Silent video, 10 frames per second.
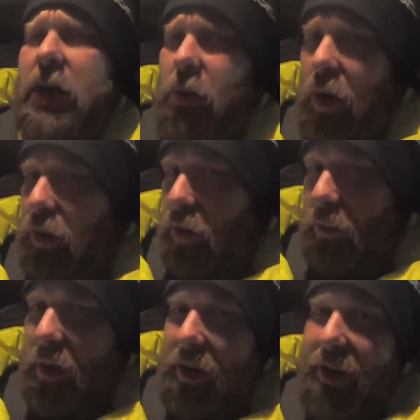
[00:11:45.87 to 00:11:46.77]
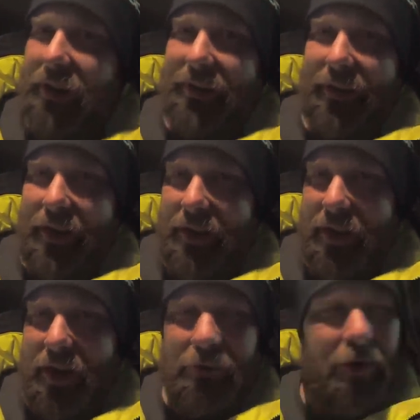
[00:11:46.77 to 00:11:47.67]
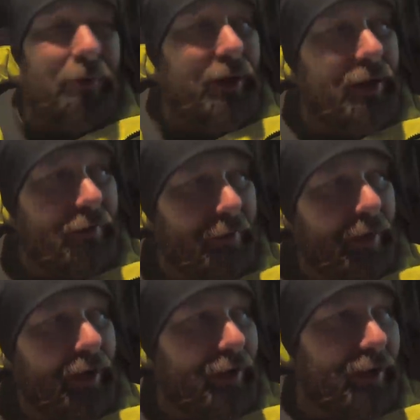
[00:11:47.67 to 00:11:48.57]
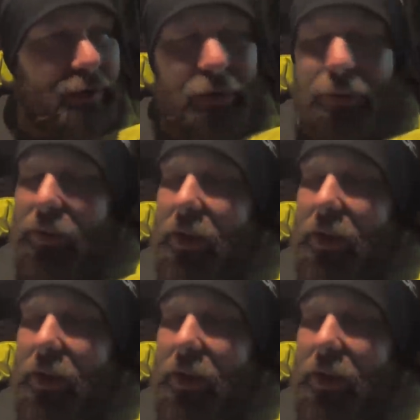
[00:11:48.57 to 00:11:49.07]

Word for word: they want your money. They don't want me giving money to these people.